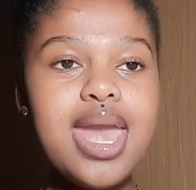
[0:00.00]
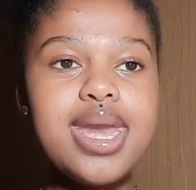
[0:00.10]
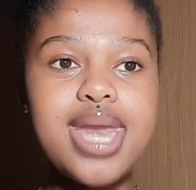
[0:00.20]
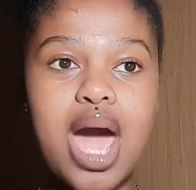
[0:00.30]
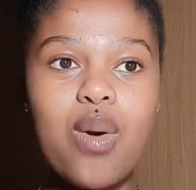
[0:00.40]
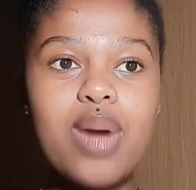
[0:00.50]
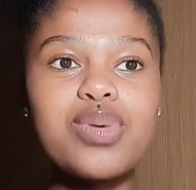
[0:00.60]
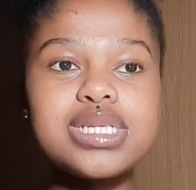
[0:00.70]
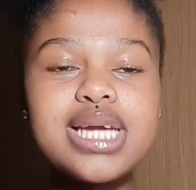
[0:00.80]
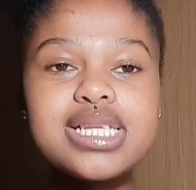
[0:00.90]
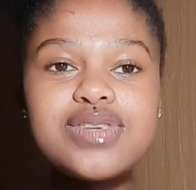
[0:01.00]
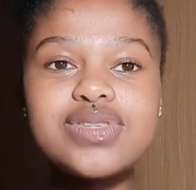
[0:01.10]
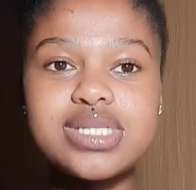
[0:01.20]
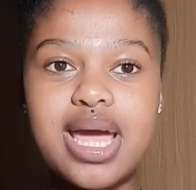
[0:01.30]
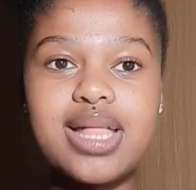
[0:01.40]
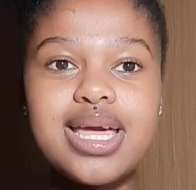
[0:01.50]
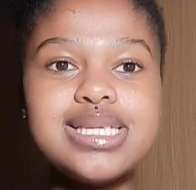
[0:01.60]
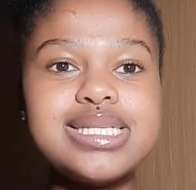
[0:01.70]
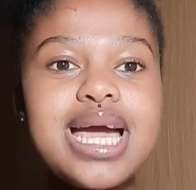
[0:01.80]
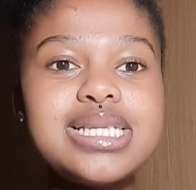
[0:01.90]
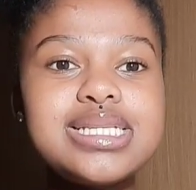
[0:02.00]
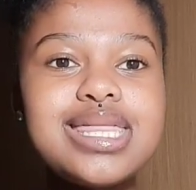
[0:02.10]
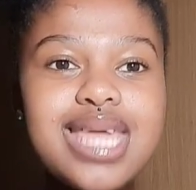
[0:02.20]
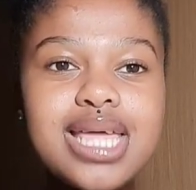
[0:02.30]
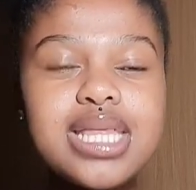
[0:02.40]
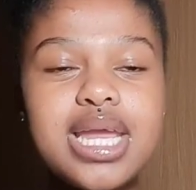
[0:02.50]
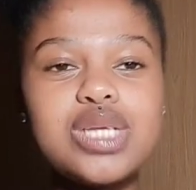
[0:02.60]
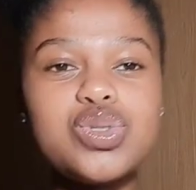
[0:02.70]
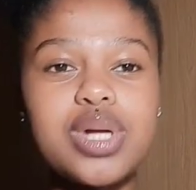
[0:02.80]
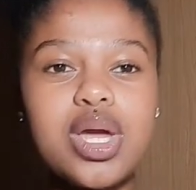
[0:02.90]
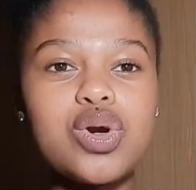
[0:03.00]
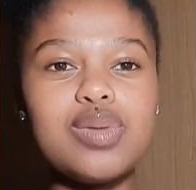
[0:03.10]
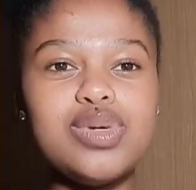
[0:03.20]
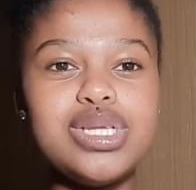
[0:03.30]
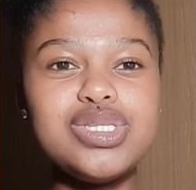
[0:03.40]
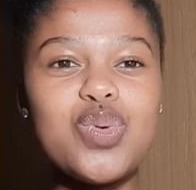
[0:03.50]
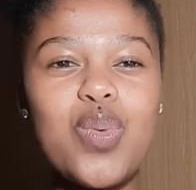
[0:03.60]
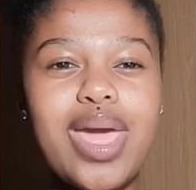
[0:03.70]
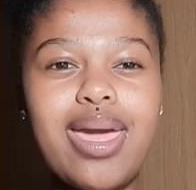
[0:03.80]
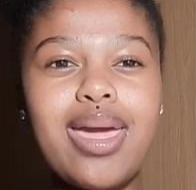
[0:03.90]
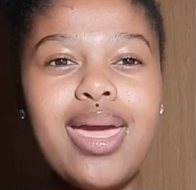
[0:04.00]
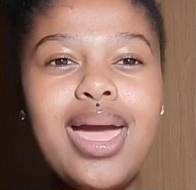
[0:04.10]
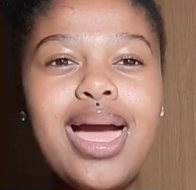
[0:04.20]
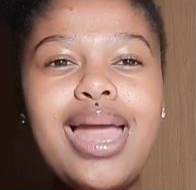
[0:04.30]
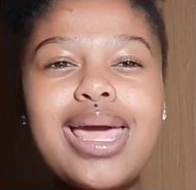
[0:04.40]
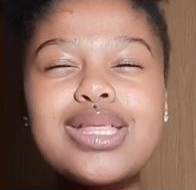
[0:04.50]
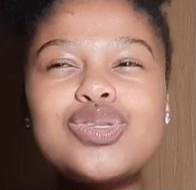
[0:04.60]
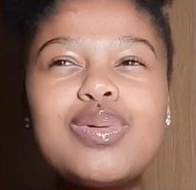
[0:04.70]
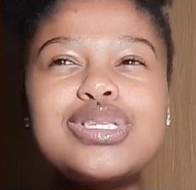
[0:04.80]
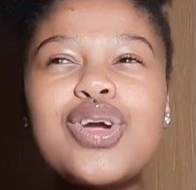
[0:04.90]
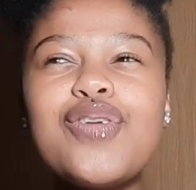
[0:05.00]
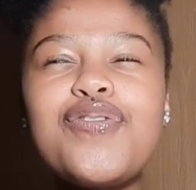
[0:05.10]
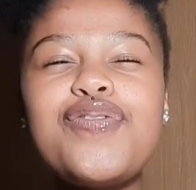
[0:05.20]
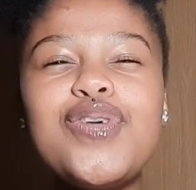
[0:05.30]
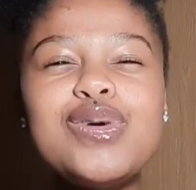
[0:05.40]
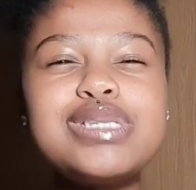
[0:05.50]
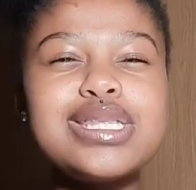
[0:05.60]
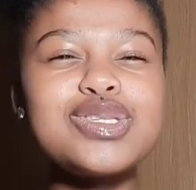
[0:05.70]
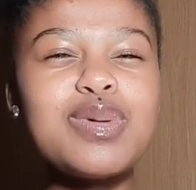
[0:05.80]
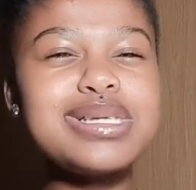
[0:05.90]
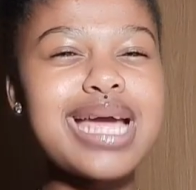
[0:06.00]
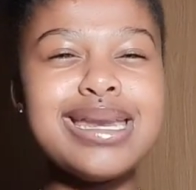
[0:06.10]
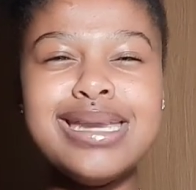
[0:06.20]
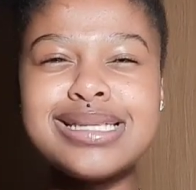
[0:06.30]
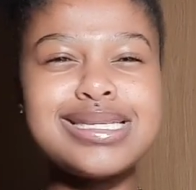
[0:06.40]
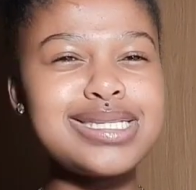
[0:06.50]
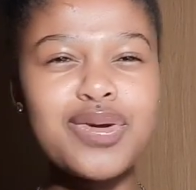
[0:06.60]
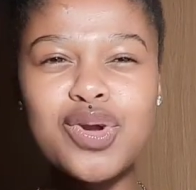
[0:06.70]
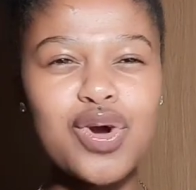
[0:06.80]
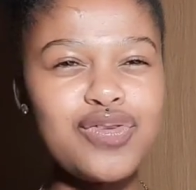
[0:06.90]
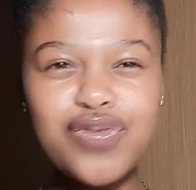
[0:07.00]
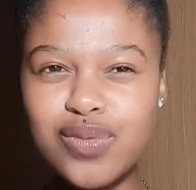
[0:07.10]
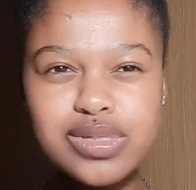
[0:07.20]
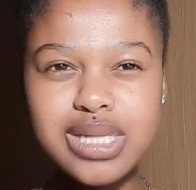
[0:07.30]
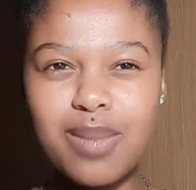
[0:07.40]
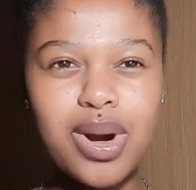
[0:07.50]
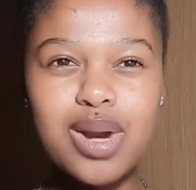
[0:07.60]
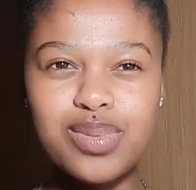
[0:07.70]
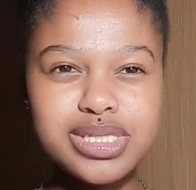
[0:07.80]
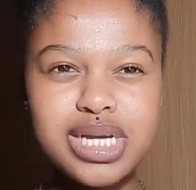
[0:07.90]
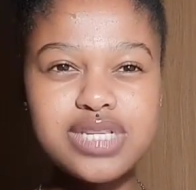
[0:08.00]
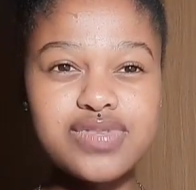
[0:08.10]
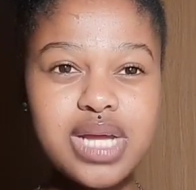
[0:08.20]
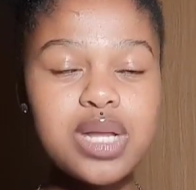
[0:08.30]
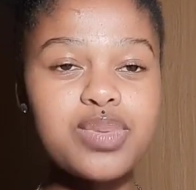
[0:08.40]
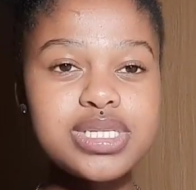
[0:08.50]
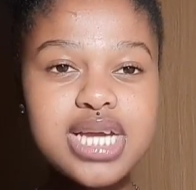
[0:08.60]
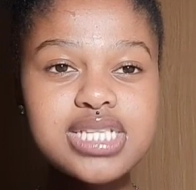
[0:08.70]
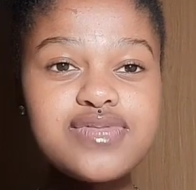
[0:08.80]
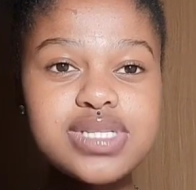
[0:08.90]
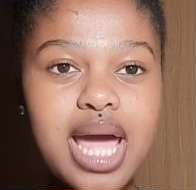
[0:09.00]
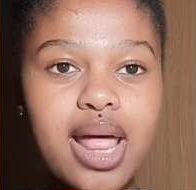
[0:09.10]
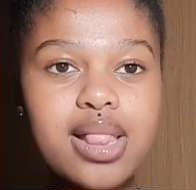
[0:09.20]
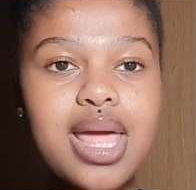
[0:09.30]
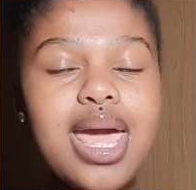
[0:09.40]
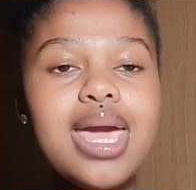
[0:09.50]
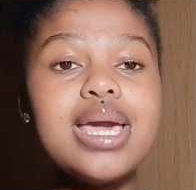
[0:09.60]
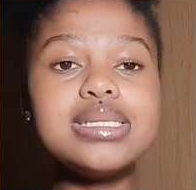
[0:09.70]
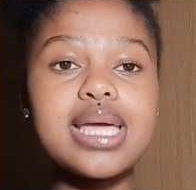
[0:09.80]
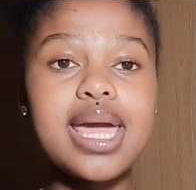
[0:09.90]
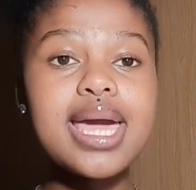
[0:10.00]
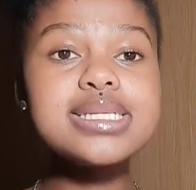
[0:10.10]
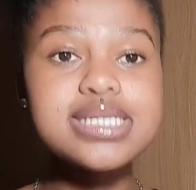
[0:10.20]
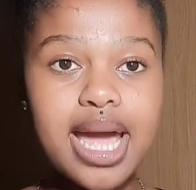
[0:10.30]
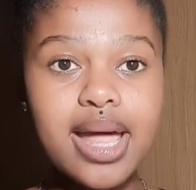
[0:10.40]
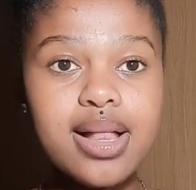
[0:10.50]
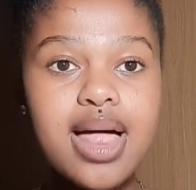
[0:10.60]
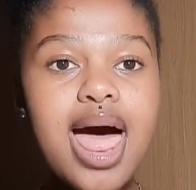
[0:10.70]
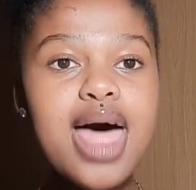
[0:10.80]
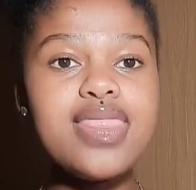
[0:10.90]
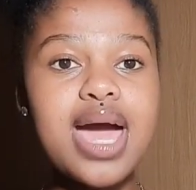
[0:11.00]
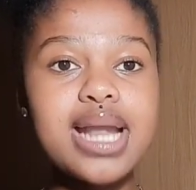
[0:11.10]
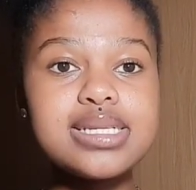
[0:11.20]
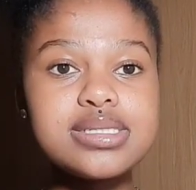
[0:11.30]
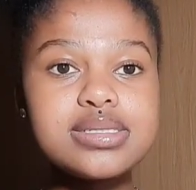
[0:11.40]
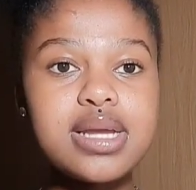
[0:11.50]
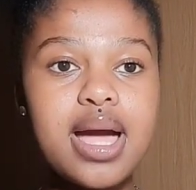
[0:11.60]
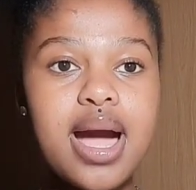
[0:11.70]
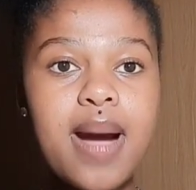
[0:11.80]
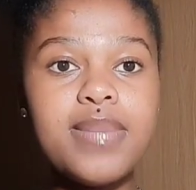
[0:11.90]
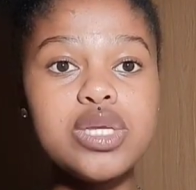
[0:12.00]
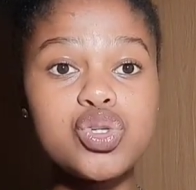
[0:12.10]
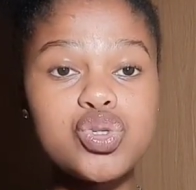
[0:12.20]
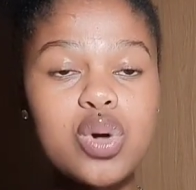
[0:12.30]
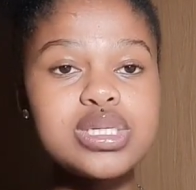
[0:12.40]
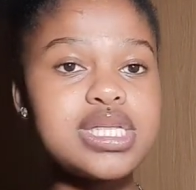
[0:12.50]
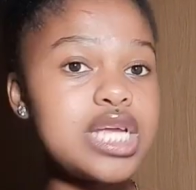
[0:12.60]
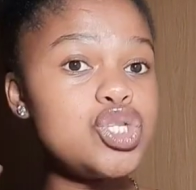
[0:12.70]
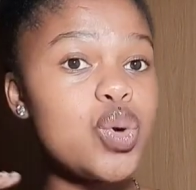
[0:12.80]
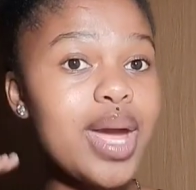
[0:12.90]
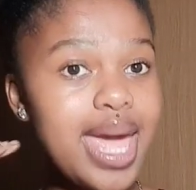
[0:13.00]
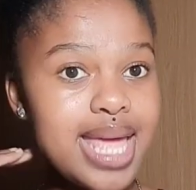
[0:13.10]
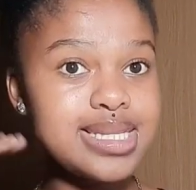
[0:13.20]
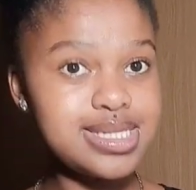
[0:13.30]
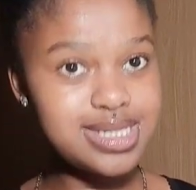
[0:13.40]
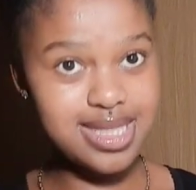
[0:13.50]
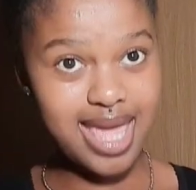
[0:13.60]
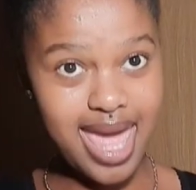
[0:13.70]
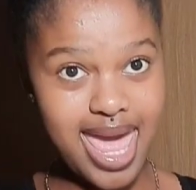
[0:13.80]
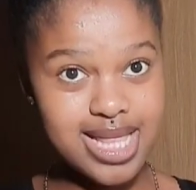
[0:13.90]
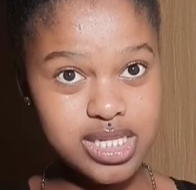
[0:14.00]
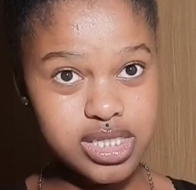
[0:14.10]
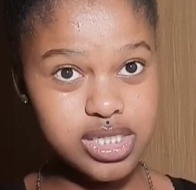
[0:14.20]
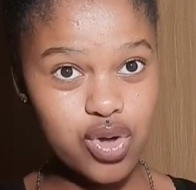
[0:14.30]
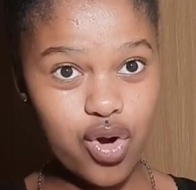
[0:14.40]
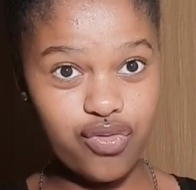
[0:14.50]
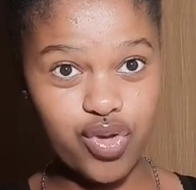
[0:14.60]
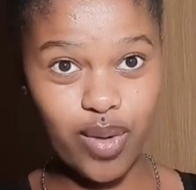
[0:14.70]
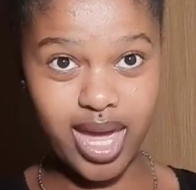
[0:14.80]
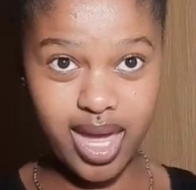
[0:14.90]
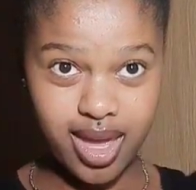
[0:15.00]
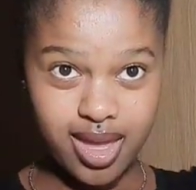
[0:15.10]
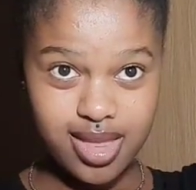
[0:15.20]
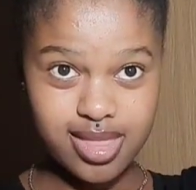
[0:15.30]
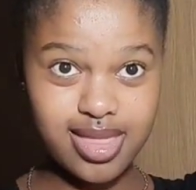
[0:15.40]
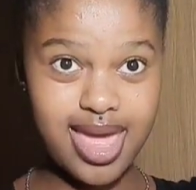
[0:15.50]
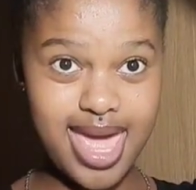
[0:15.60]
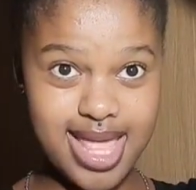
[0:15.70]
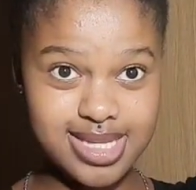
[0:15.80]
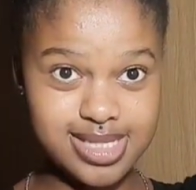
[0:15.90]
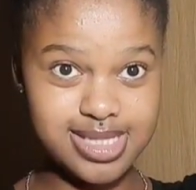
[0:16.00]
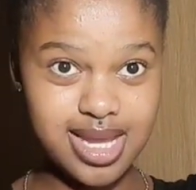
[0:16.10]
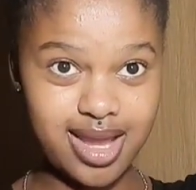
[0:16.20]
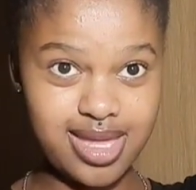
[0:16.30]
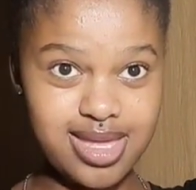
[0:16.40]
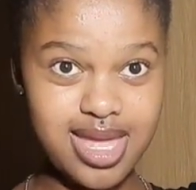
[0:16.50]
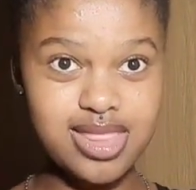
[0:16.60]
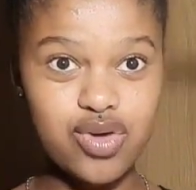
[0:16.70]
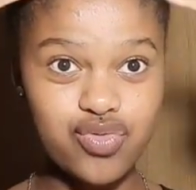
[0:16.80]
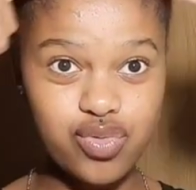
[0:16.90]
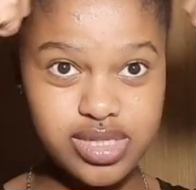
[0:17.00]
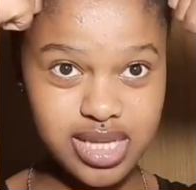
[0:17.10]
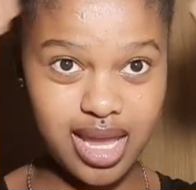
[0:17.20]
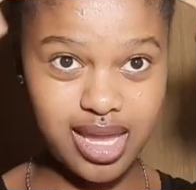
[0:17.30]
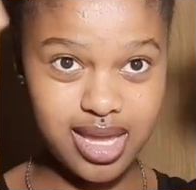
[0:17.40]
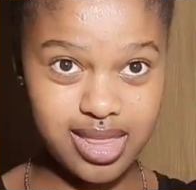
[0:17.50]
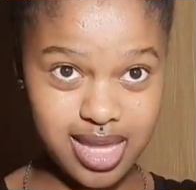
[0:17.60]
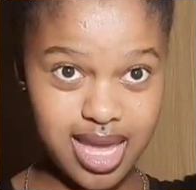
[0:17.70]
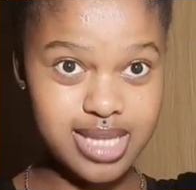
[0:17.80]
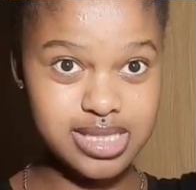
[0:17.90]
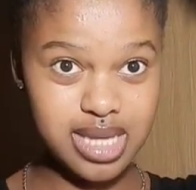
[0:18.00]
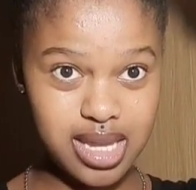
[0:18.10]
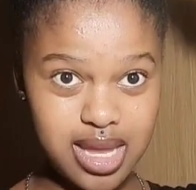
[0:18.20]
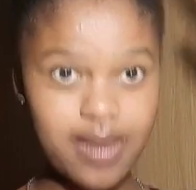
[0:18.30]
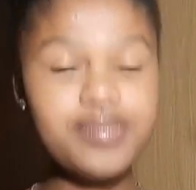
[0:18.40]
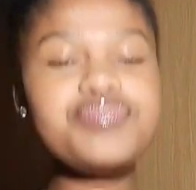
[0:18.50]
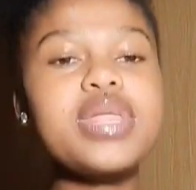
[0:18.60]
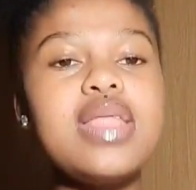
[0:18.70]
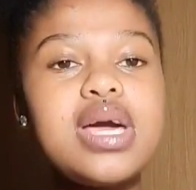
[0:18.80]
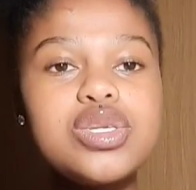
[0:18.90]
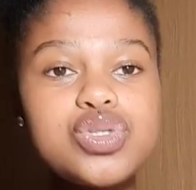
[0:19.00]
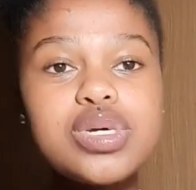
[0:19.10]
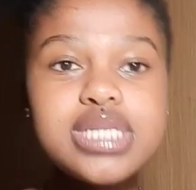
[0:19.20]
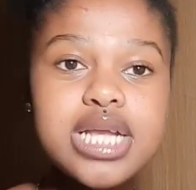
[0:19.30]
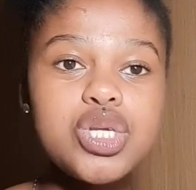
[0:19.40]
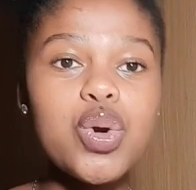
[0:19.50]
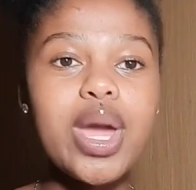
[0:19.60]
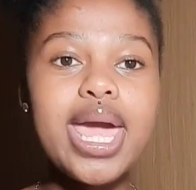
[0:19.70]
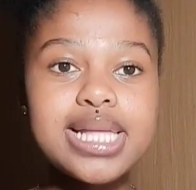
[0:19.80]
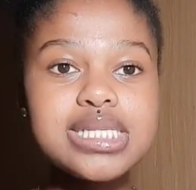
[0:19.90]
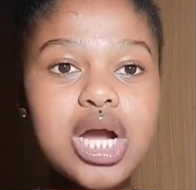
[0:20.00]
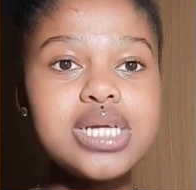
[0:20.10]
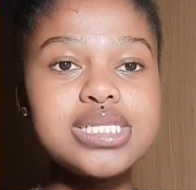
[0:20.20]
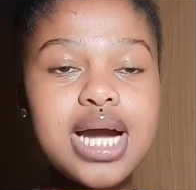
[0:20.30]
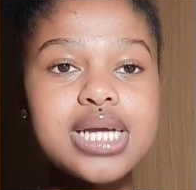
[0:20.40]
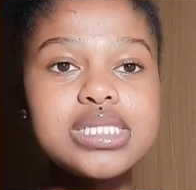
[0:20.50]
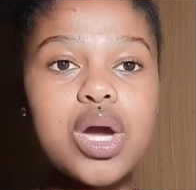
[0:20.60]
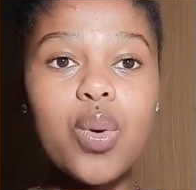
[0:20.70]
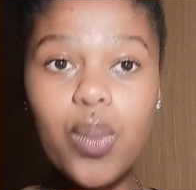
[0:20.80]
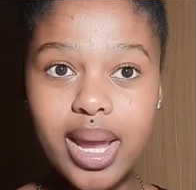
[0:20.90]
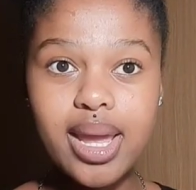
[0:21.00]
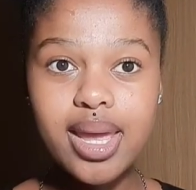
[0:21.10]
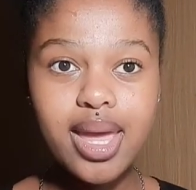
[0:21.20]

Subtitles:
Now, a protective style is that thing the natural hair community wear. Like, there's so much confusion, there's so much unnecessary confusion about a protective style. A protective style is a hairstyle that ensures that your ends, the ends of your hair, the ends are here, the roots are here, the ends are here. That ensures that your ends are tucked away.